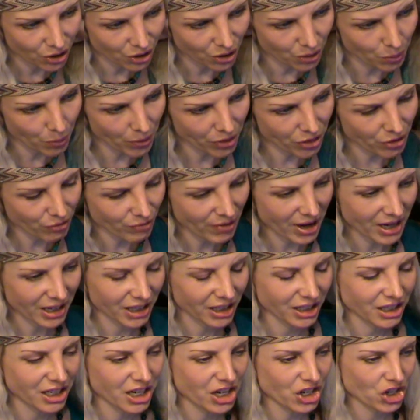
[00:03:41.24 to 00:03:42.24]
with the
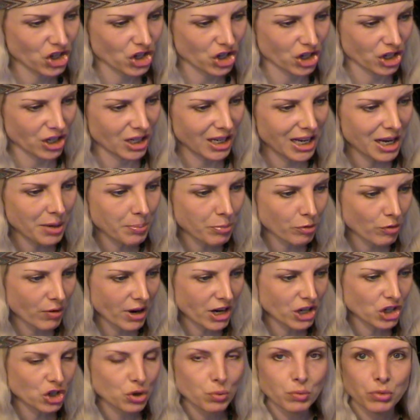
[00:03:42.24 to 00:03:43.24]
recognition,
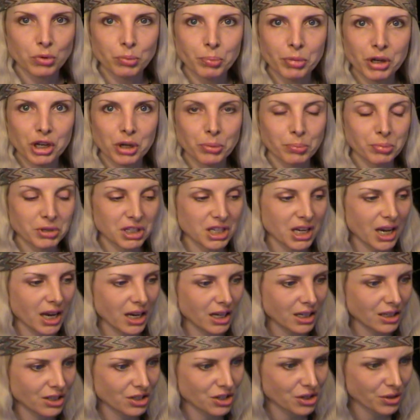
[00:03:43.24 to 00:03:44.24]
liberation will be
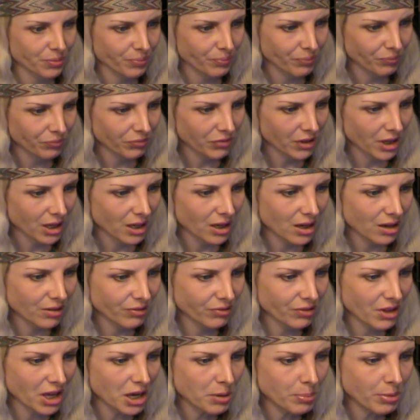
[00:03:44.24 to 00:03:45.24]
obtained.
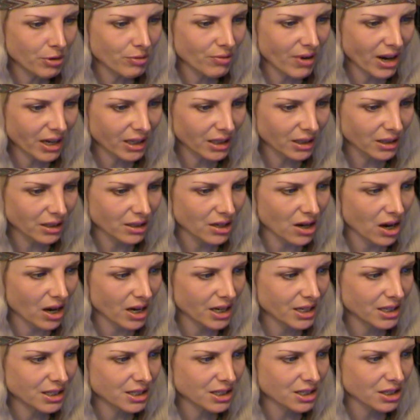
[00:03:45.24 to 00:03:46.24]
If they be
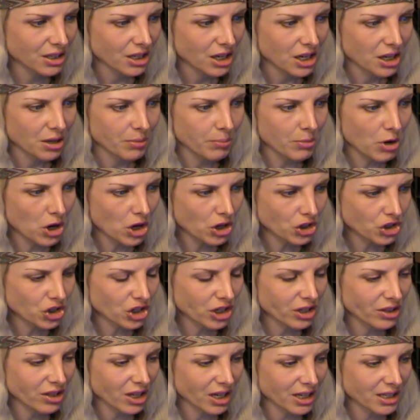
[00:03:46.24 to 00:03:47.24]
recognized,
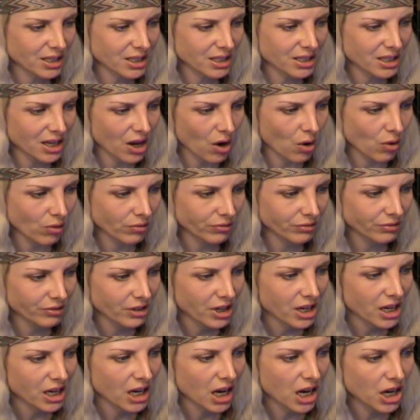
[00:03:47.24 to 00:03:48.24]
merging thyself
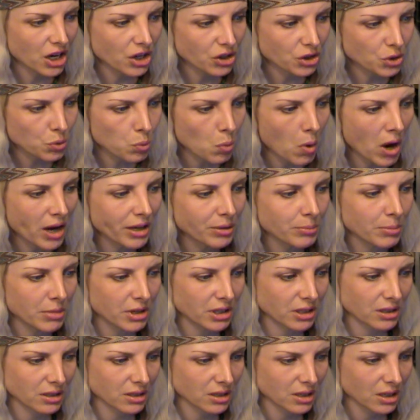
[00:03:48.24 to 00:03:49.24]
in
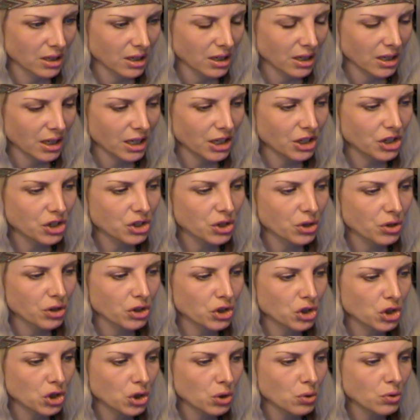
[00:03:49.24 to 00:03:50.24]
at-one-ment into
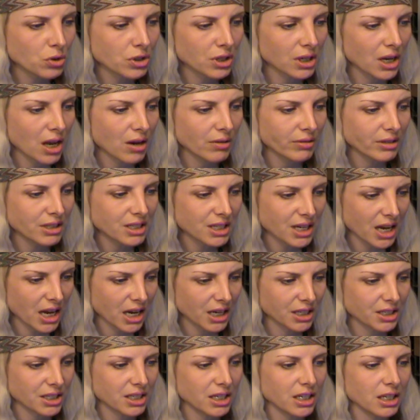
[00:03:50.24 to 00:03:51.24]
the tutelary
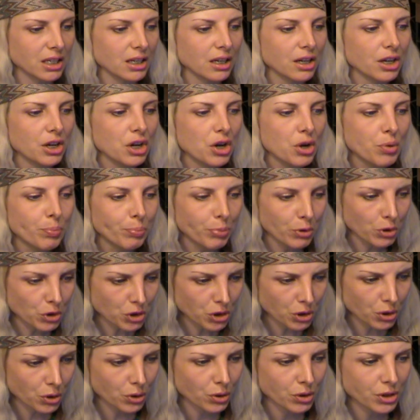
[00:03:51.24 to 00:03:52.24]
deity,
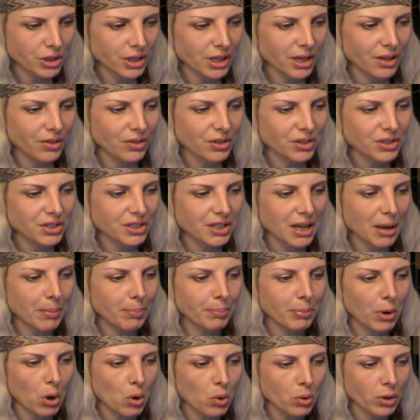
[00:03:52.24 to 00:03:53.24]
Buddhahood in the
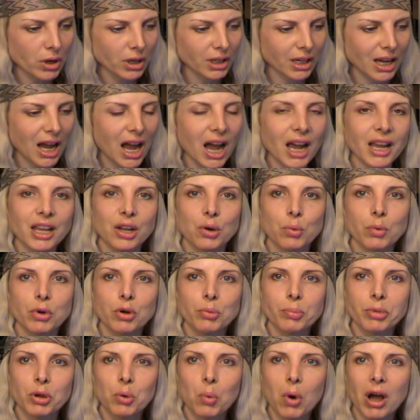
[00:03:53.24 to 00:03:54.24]
Sambhoga Kaya
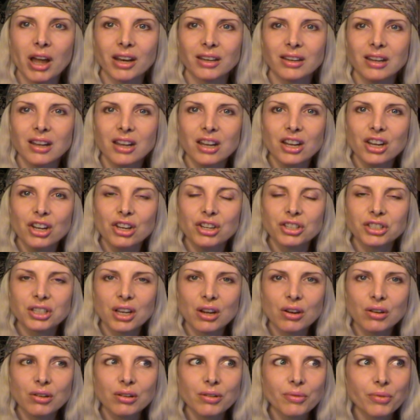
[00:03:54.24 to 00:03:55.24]
will be one.
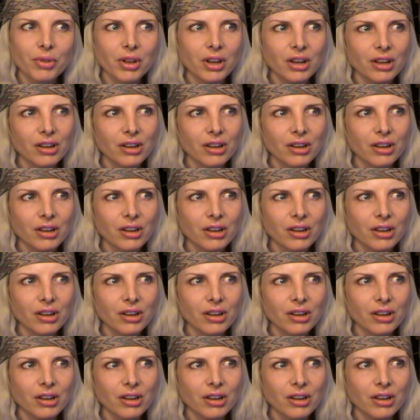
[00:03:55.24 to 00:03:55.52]
So,